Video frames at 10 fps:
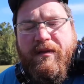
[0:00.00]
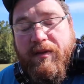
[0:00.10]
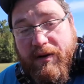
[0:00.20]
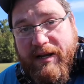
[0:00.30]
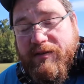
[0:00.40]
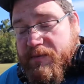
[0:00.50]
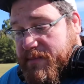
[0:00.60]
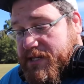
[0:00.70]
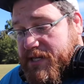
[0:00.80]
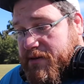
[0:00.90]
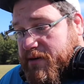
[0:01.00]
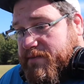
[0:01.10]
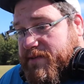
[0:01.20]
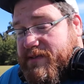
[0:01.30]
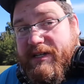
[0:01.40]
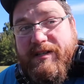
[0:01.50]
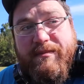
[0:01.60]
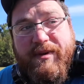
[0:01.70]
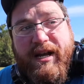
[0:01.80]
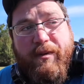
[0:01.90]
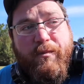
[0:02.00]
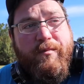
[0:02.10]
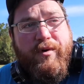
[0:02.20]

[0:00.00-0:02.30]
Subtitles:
The grass is pretty much done growing for the season, but I need one